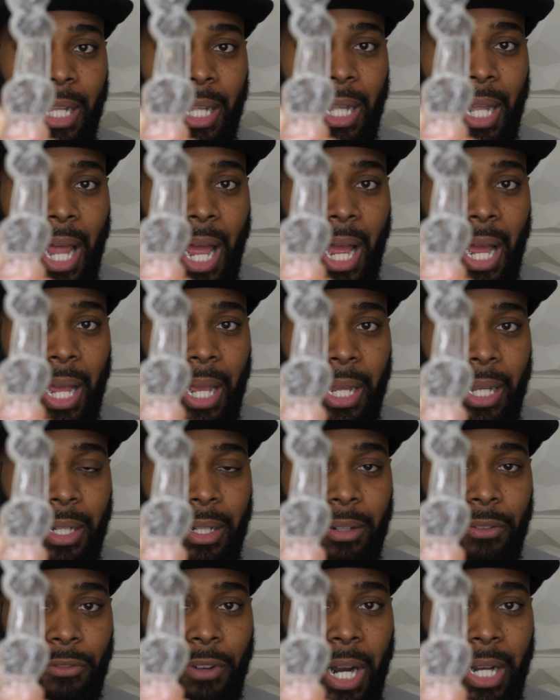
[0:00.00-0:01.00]
a
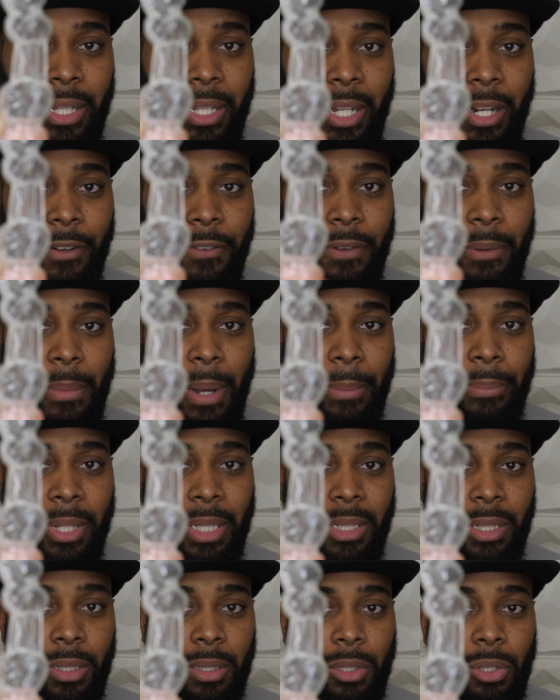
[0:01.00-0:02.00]
line right there for my
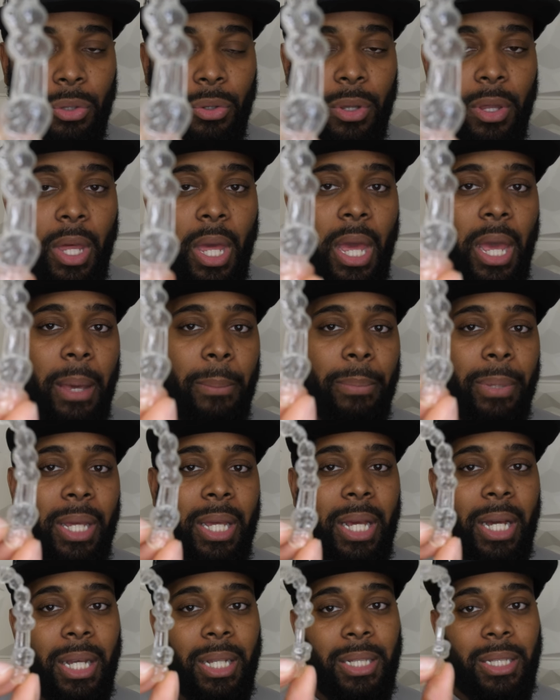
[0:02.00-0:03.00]
missing tooth
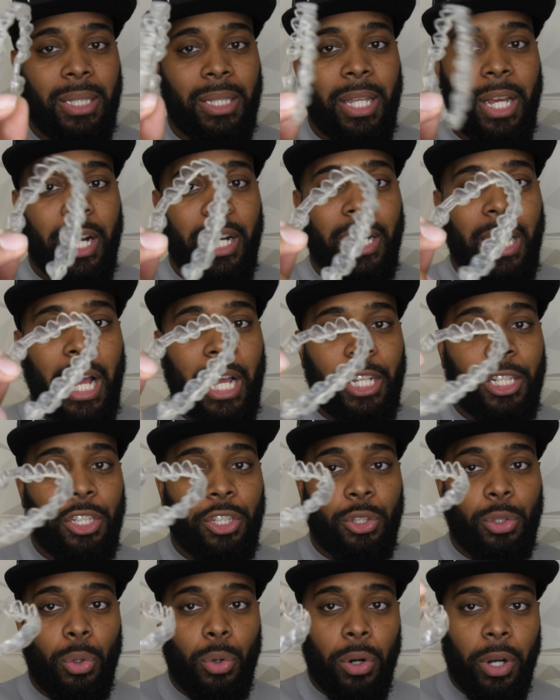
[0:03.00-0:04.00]
because they're not
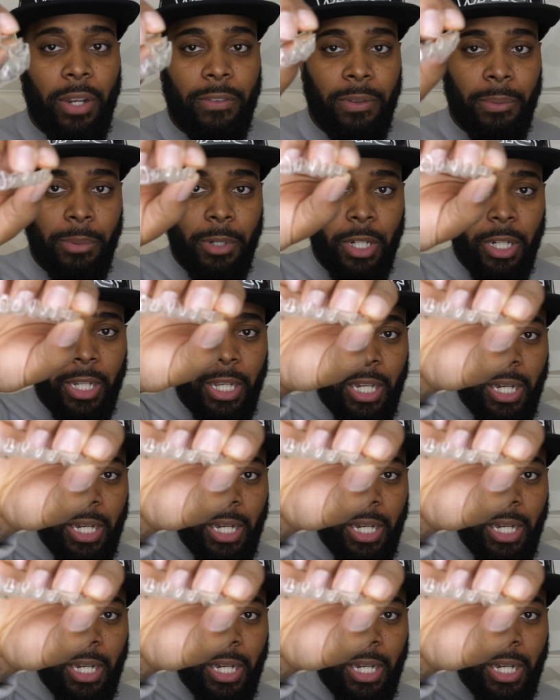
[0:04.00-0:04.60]
sure if I'm gonna